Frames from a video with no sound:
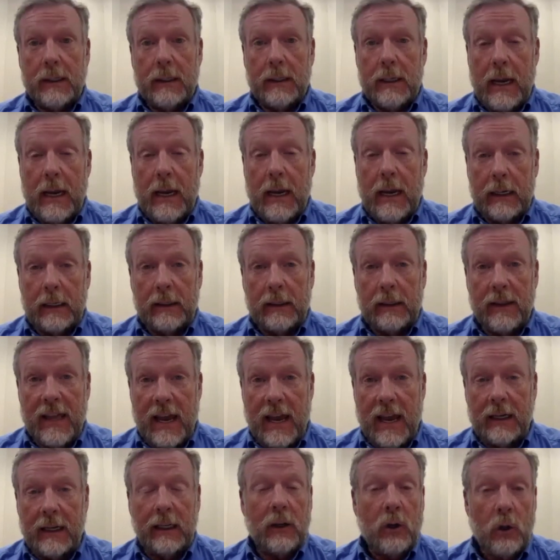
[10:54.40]
And
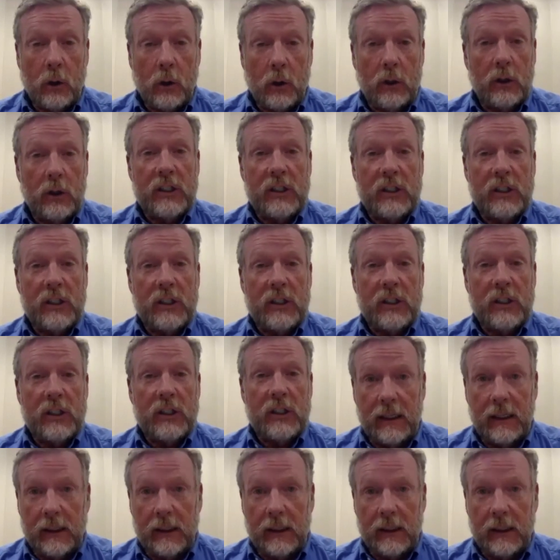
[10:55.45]
that encourages
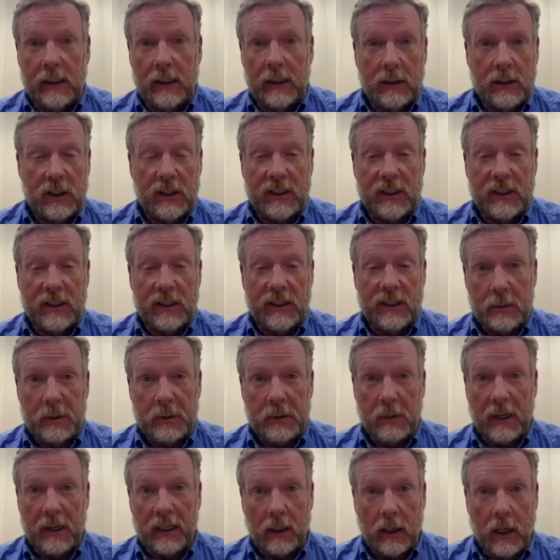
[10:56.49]
me and just helps
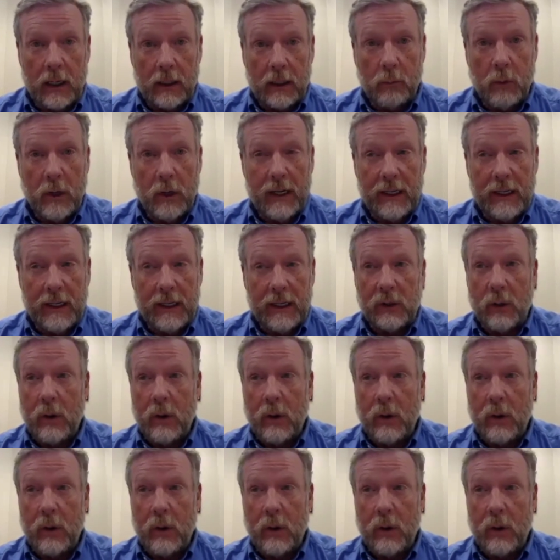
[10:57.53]
me in a lot of ways.